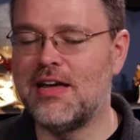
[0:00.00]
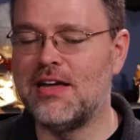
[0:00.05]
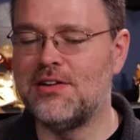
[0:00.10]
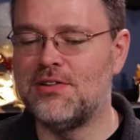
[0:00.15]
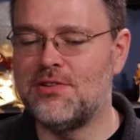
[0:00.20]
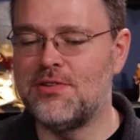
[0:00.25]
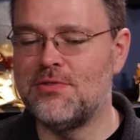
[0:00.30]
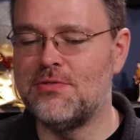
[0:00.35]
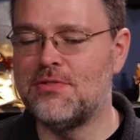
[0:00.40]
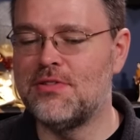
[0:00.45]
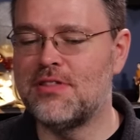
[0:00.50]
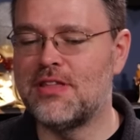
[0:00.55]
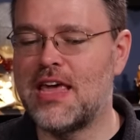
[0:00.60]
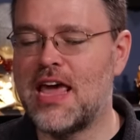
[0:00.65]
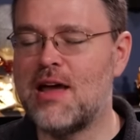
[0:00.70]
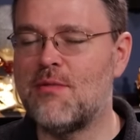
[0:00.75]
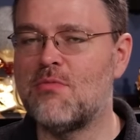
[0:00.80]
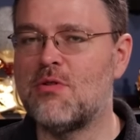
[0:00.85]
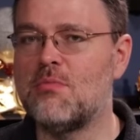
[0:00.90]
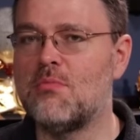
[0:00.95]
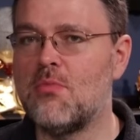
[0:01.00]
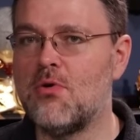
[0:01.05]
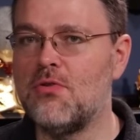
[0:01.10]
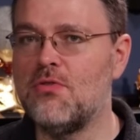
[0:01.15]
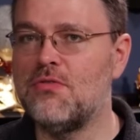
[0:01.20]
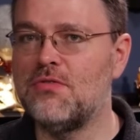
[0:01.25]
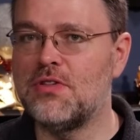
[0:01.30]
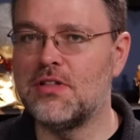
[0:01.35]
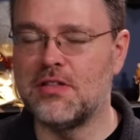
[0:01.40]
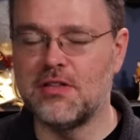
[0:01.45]
it knew that the camera
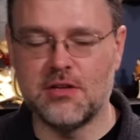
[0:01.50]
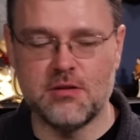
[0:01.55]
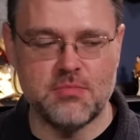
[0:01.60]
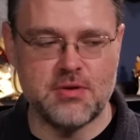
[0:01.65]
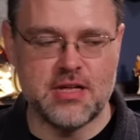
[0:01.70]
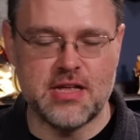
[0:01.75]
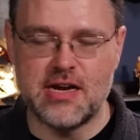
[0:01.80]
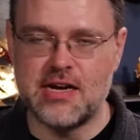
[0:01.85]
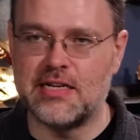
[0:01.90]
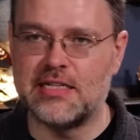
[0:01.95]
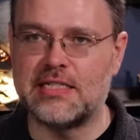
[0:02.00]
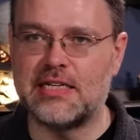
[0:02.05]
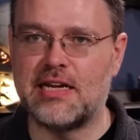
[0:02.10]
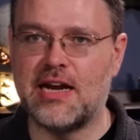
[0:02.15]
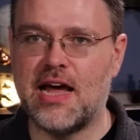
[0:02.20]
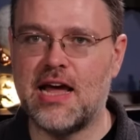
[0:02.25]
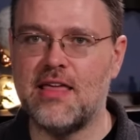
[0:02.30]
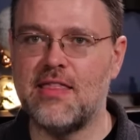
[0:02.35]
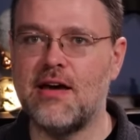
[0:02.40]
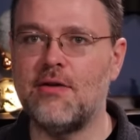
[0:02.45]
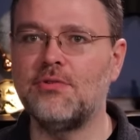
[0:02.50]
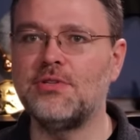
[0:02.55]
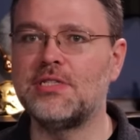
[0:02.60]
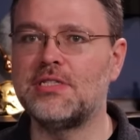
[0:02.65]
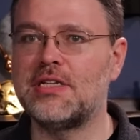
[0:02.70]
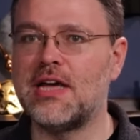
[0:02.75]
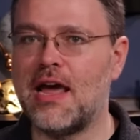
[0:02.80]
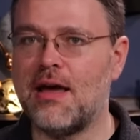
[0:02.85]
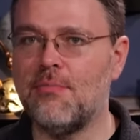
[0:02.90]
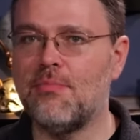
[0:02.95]
moved a little bit and it said, hey, that was a
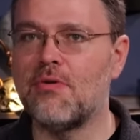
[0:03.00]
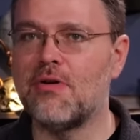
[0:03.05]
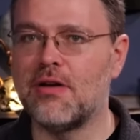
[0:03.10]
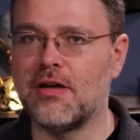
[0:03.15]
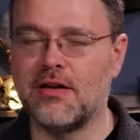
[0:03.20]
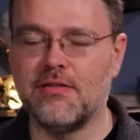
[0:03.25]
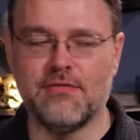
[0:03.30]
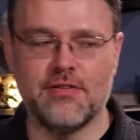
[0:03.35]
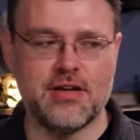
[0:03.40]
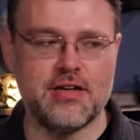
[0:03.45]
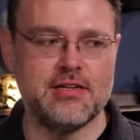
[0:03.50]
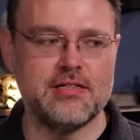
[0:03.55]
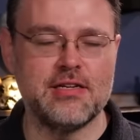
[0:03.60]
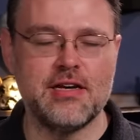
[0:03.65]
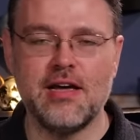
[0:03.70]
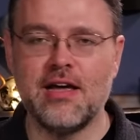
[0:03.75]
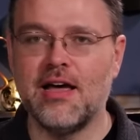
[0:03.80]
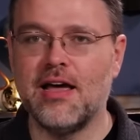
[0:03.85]
tampering event.